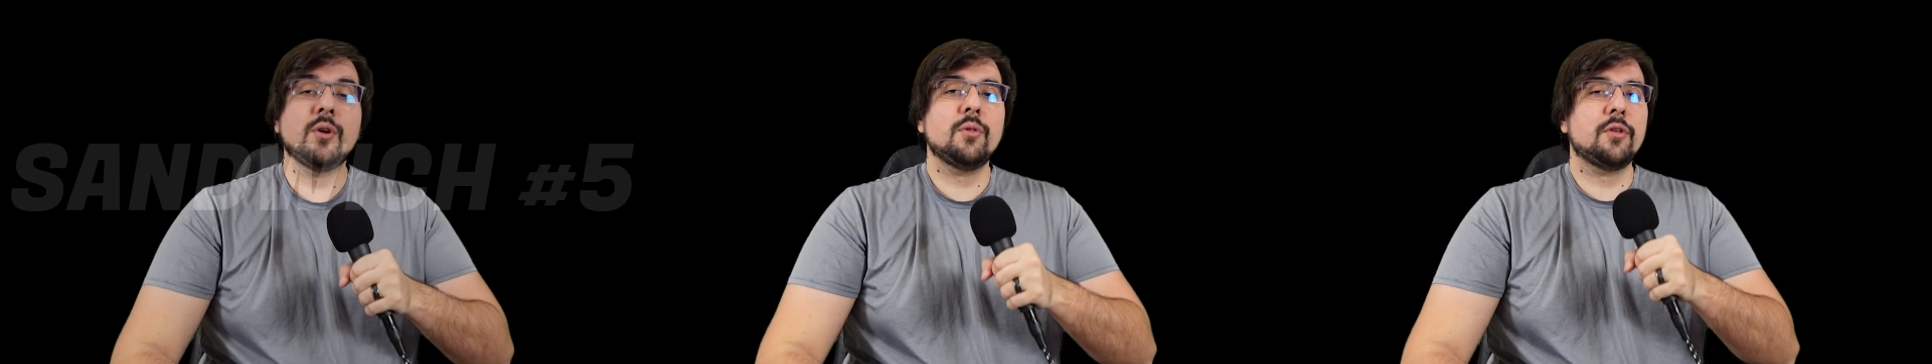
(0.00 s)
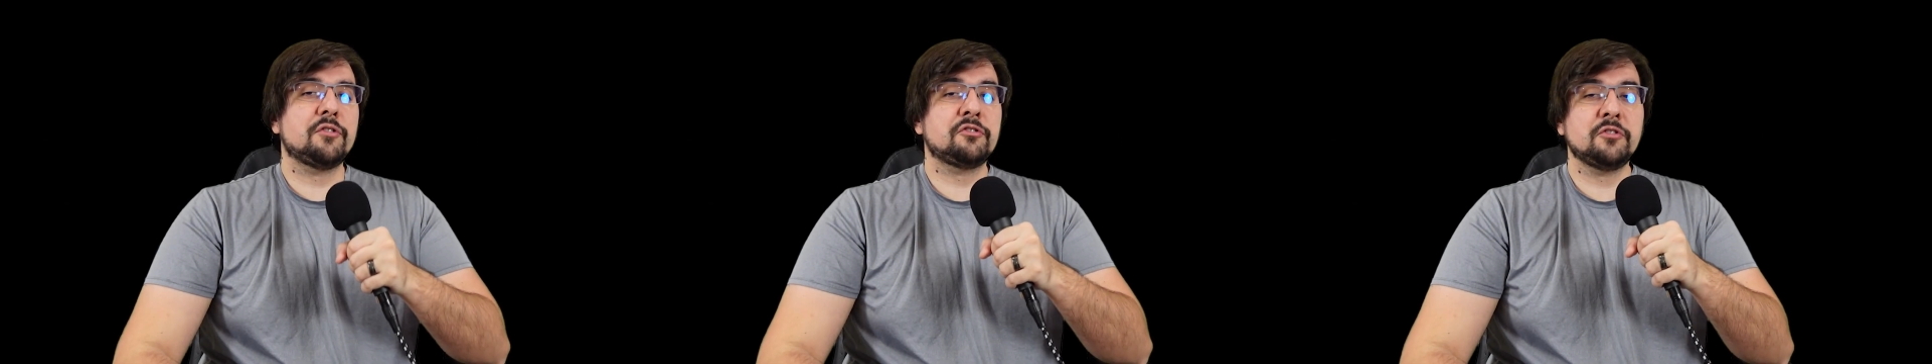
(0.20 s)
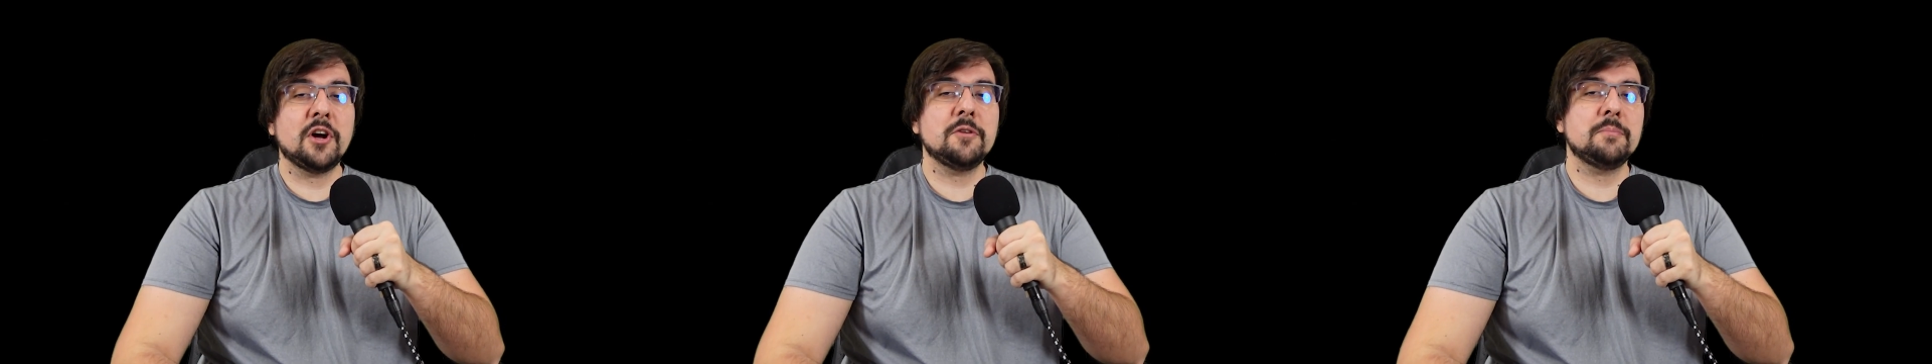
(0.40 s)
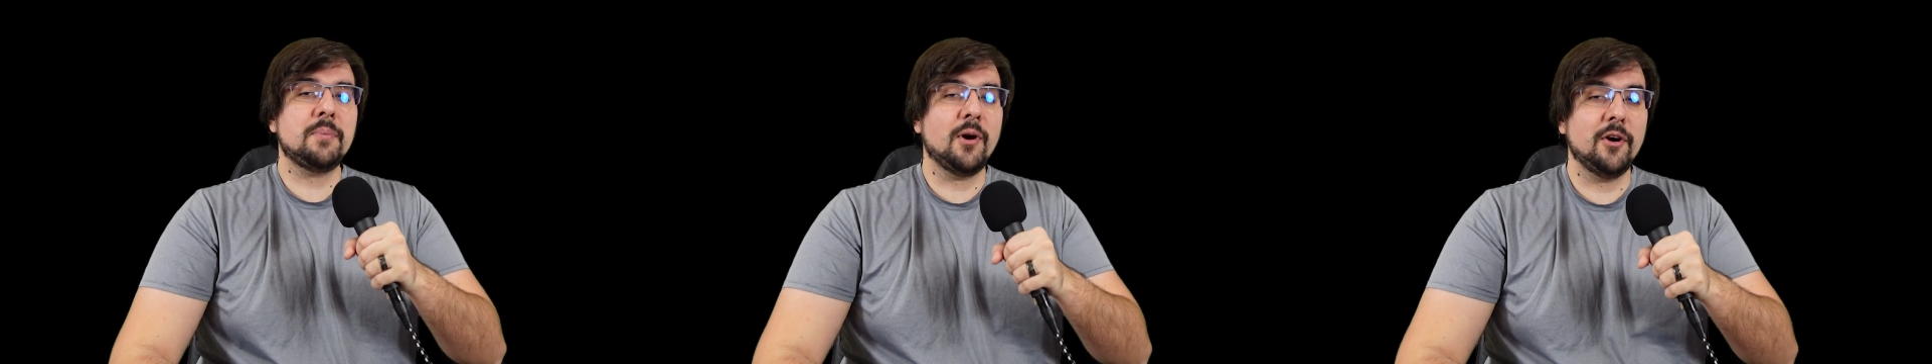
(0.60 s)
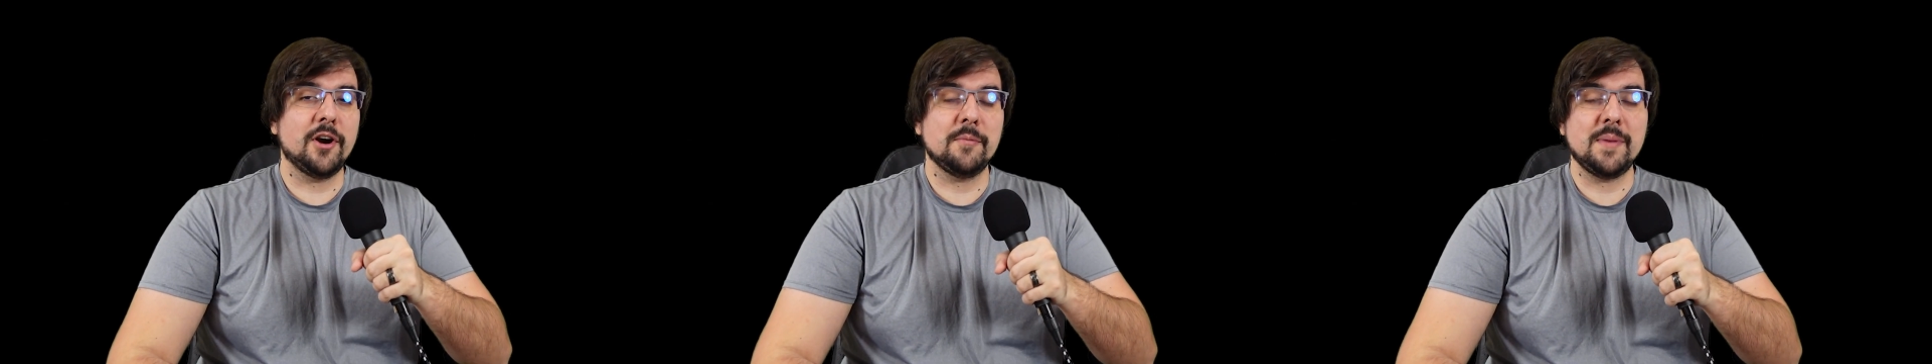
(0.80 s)
know, the fun
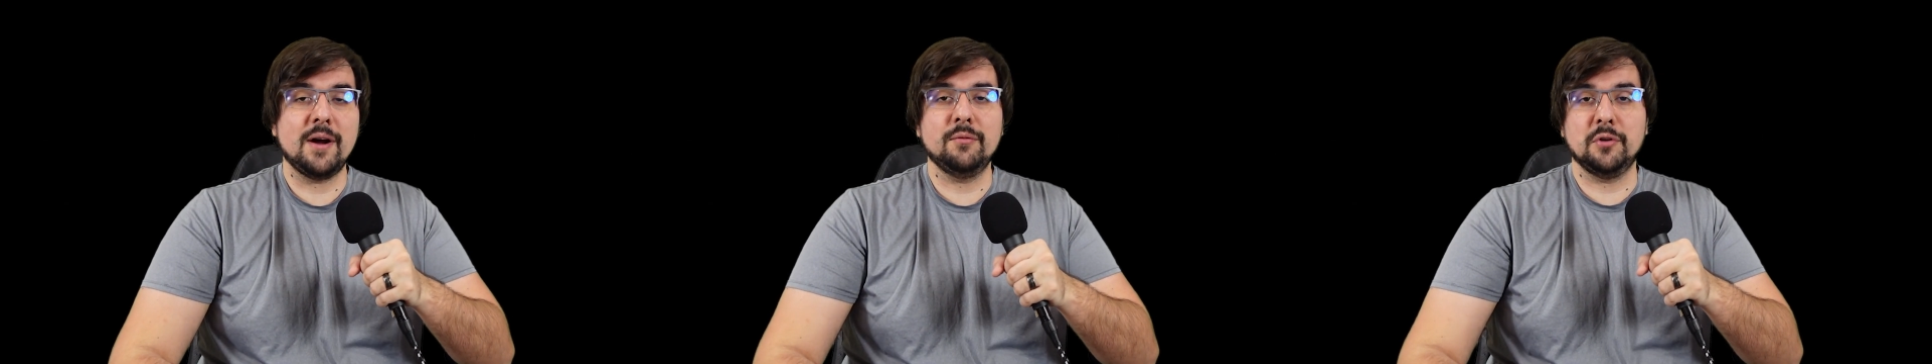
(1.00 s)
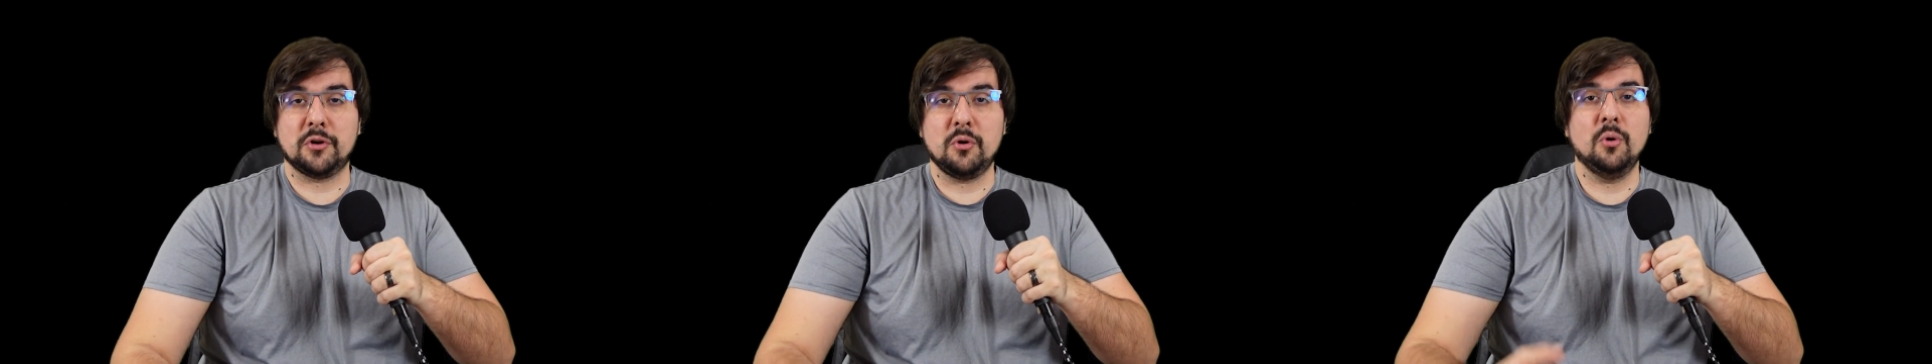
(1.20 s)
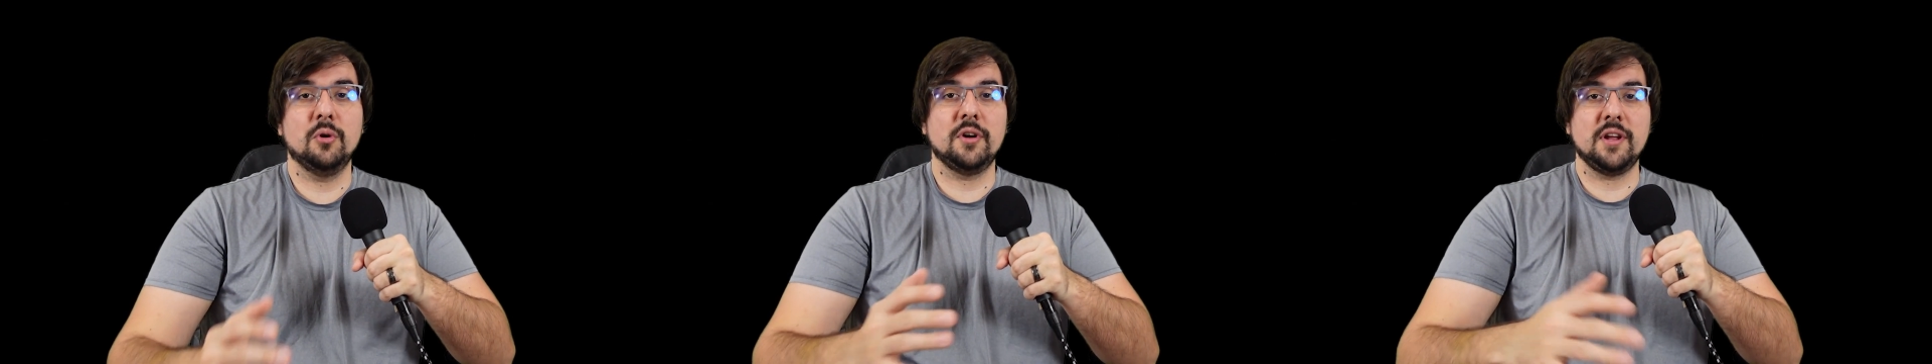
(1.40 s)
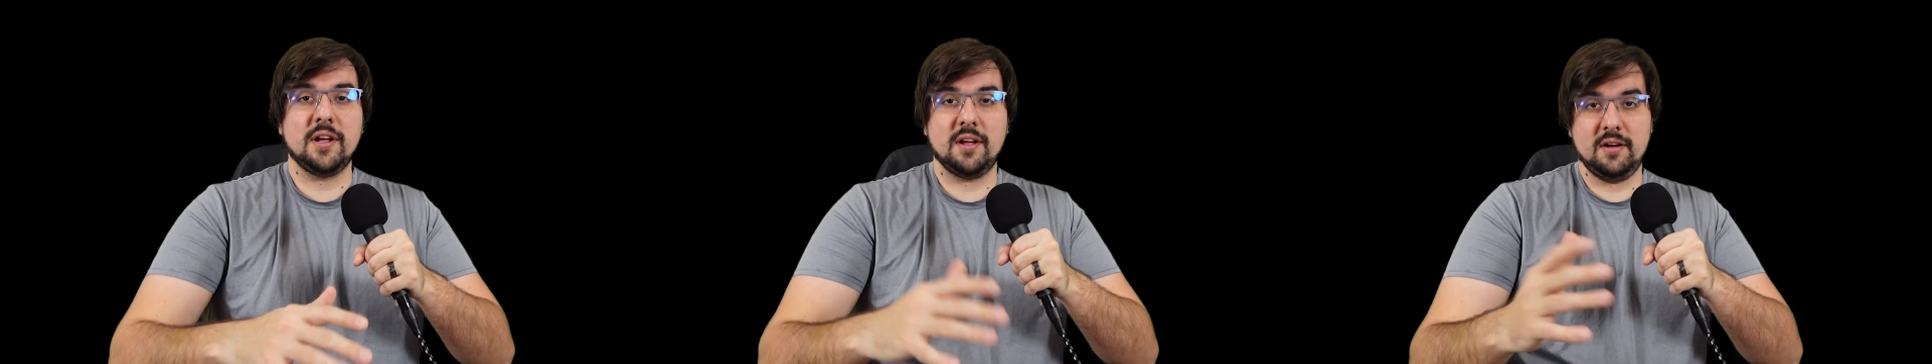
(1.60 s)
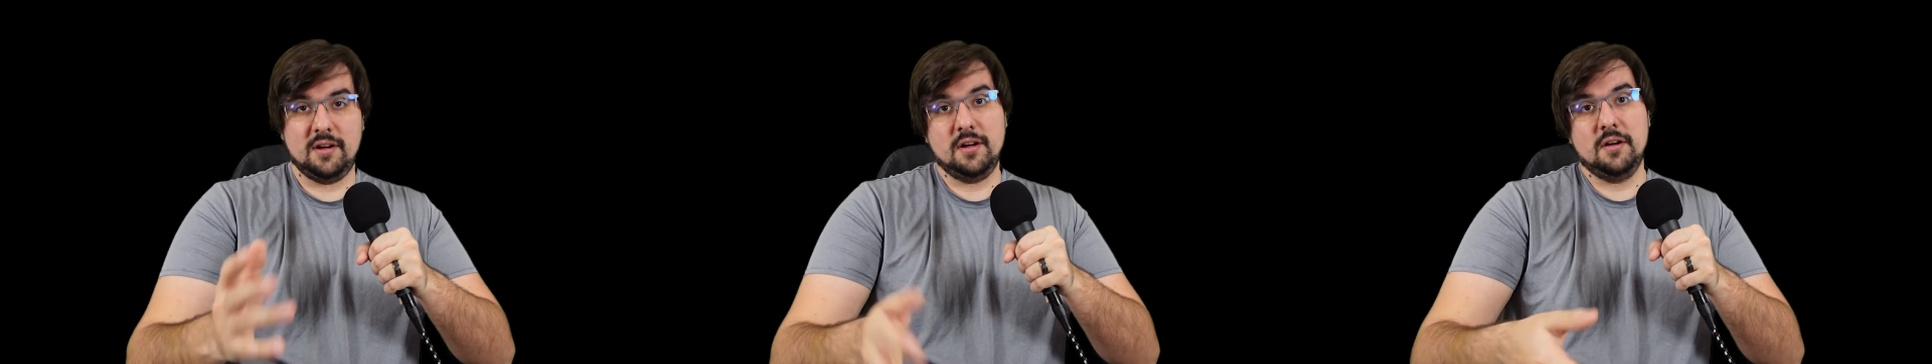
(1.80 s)
part about
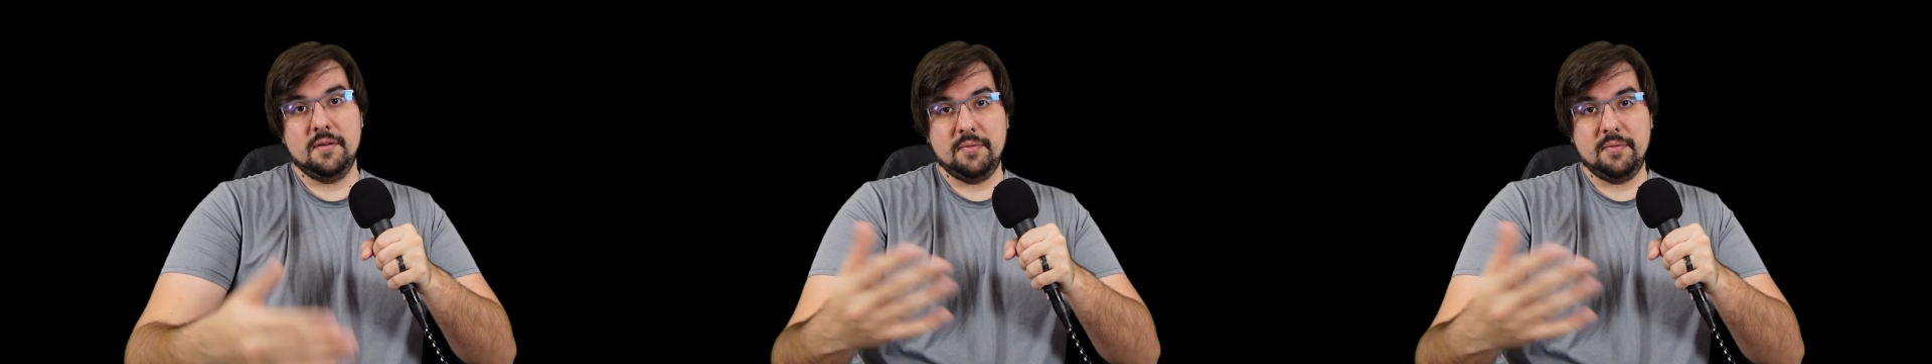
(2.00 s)
recording